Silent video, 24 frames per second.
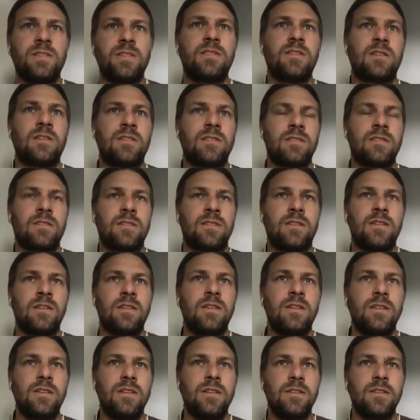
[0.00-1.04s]
that are
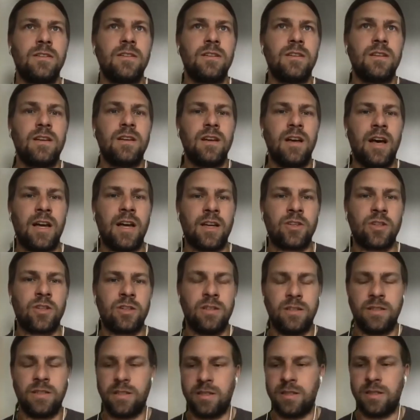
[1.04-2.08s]

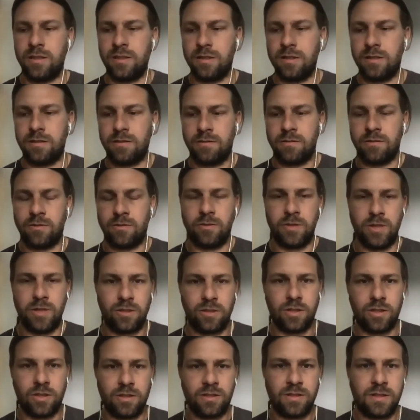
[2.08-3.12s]
actually doing
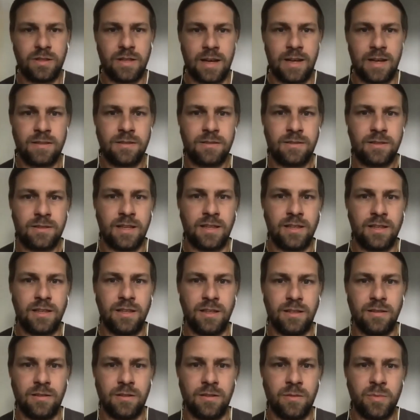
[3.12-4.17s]
just that,
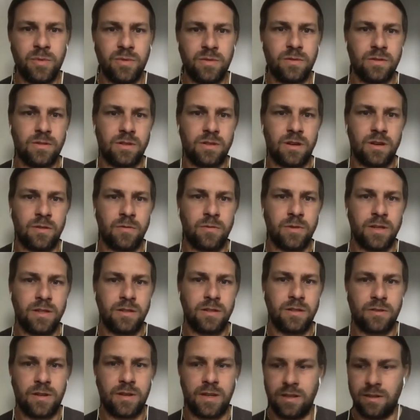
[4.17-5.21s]
taking open source hardware and
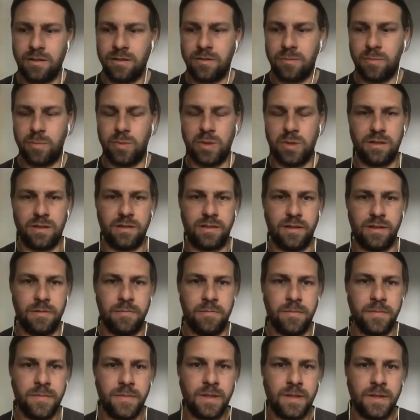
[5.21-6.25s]
trying to build them.
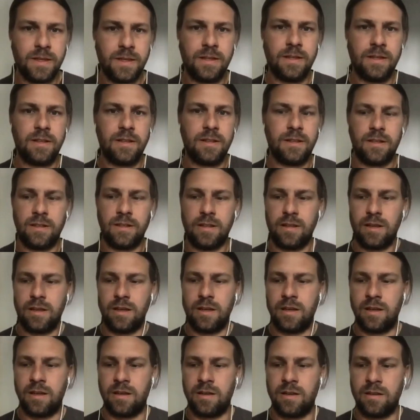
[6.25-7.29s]

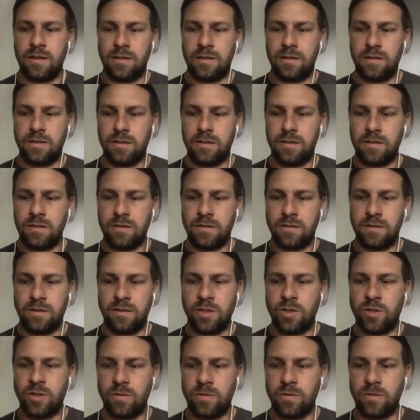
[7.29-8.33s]
And the
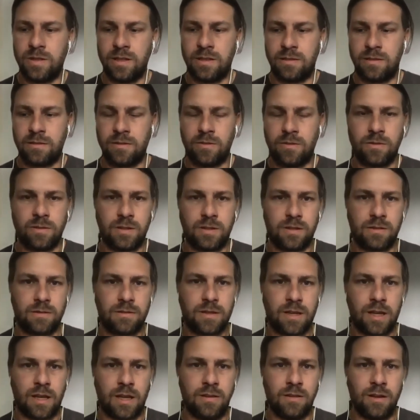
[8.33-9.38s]
issue is that you
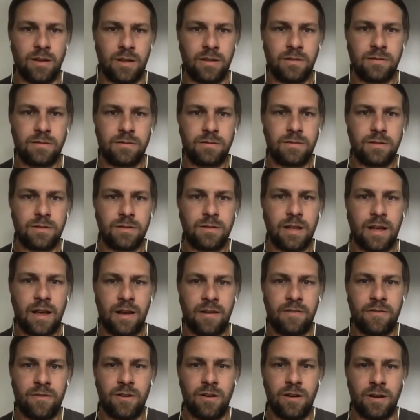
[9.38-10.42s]
cannot
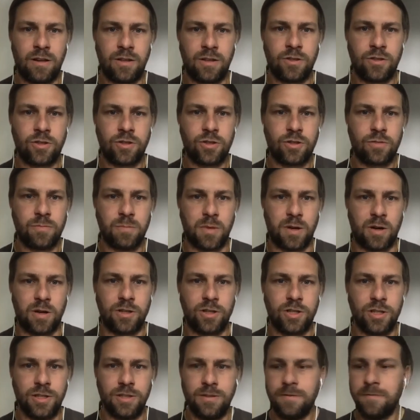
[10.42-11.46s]
have a large
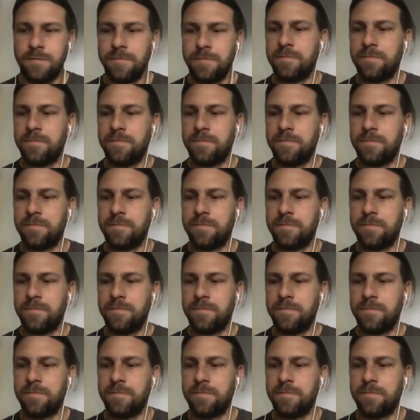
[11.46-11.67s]
margin